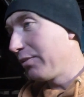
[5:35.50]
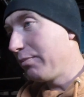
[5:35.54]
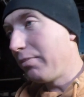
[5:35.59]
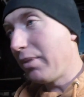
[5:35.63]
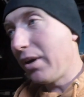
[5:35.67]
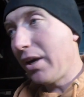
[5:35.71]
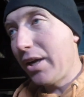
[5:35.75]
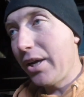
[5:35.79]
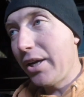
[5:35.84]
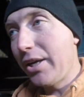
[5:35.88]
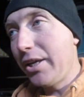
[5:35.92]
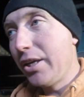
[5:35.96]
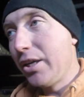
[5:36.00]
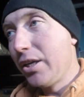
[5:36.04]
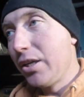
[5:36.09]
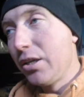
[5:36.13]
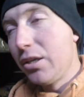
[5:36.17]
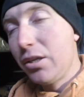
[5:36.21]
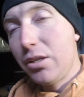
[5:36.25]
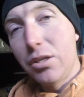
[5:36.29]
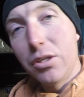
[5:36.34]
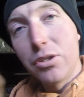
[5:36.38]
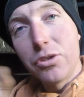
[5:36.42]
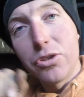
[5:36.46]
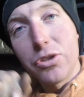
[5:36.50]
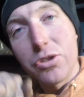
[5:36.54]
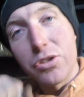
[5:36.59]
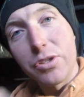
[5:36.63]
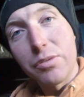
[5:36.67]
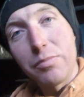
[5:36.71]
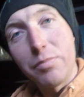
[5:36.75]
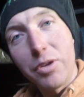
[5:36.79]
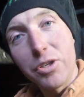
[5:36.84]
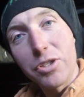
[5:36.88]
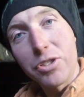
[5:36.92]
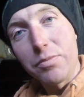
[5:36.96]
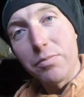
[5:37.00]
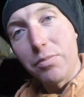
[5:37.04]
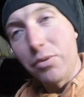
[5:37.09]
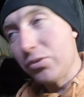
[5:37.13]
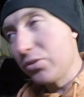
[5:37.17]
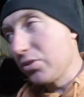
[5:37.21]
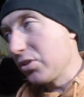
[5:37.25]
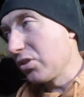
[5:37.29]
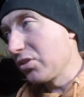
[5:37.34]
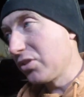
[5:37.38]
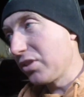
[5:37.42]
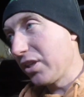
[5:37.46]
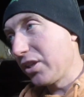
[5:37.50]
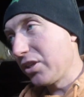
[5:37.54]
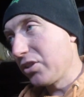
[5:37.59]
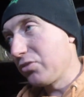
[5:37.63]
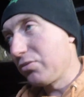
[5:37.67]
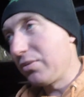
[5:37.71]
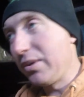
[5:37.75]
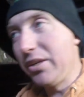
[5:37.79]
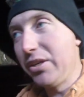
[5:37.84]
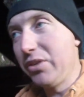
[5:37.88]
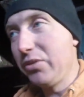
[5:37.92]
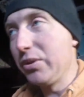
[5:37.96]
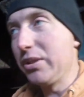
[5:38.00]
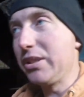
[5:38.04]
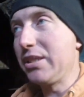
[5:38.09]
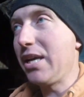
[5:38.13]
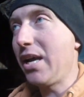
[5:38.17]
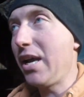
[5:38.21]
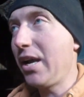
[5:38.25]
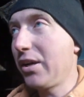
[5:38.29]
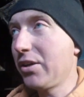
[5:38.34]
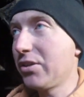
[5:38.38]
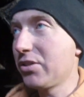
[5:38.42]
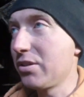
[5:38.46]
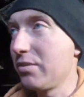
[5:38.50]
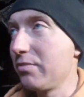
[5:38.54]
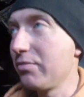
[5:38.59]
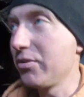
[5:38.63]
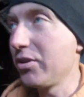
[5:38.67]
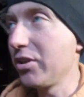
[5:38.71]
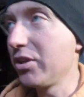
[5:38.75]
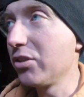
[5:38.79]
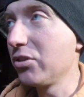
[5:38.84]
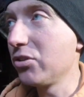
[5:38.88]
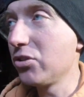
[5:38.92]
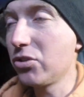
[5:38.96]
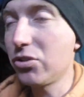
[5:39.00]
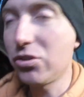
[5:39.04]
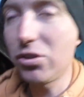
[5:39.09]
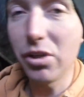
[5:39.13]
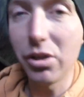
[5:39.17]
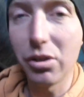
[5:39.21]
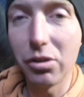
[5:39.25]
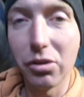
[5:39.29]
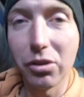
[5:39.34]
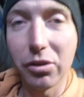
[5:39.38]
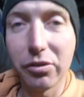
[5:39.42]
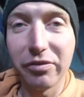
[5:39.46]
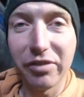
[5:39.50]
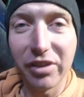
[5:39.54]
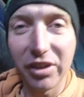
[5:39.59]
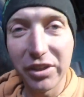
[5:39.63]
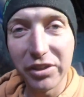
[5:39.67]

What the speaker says: by just a bunch of bolts. Looks like it's ready to attack something. Just gonna look very